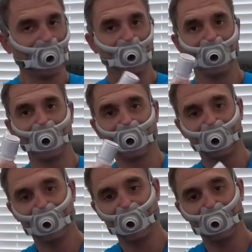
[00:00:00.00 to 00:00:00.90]
Then you can
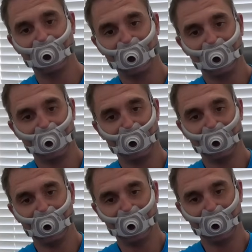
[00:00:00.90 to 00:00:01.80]
hook up
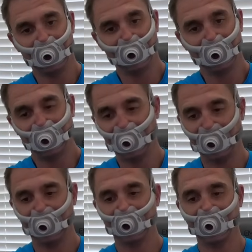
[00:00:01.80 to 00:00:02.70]
your tube
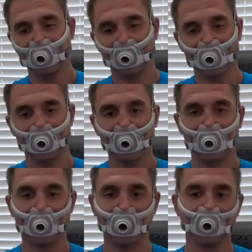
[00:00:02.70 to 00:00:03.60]
connector here
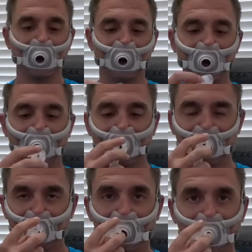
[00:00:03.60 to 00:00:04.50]
and the tube to
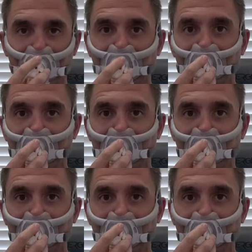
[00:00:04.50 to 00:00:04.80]
the front.